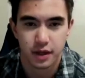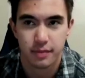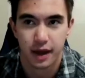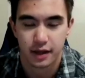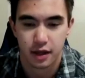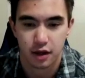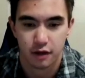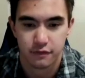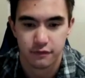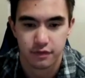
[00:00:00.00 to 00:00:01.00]
of piggybacking
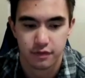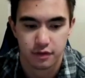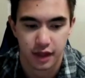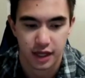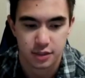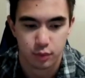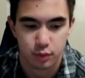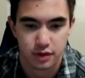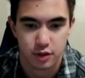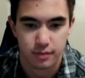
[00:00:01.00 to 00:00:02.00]
off of the last
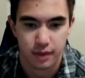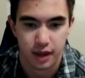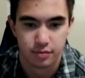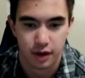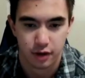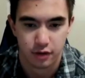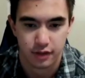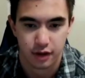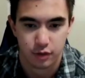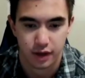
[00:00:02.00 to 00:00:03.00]
point that you made prior to
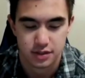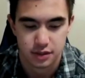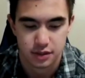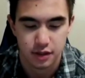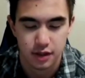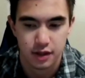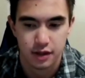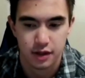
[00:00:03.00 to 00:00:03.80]
that question,